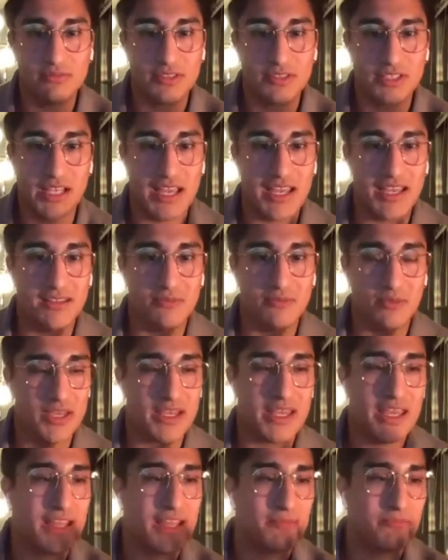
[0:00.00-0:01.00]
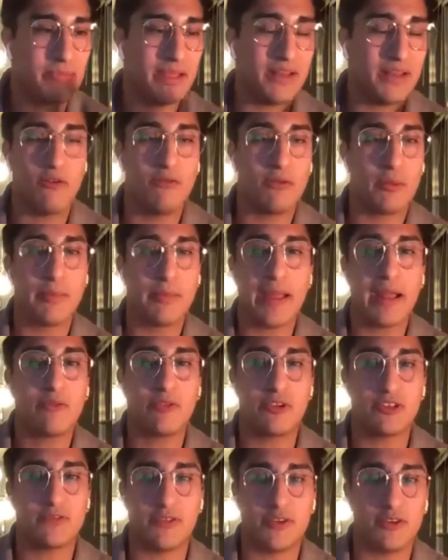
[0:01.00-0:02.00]
saying we can't bend over
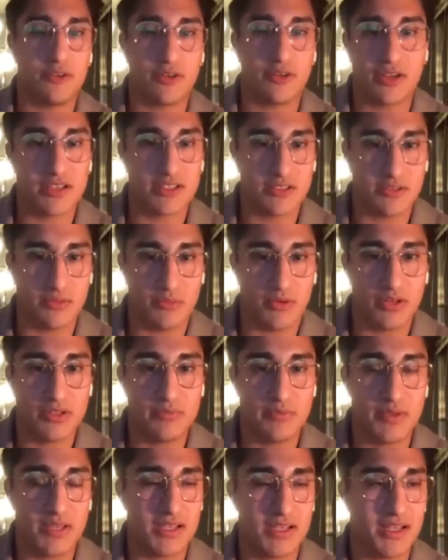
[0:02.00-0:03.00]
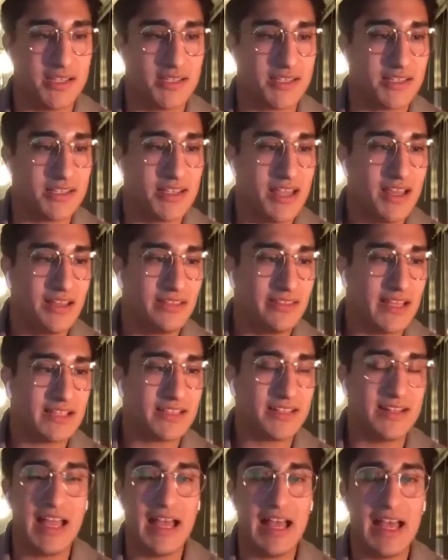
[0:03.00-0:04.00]
backwards for your customers because
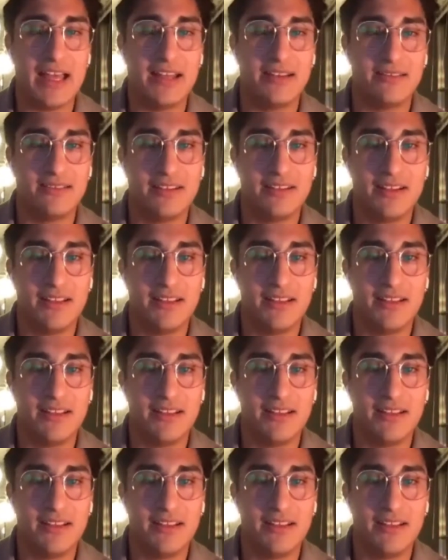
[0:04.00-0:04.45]
that's not,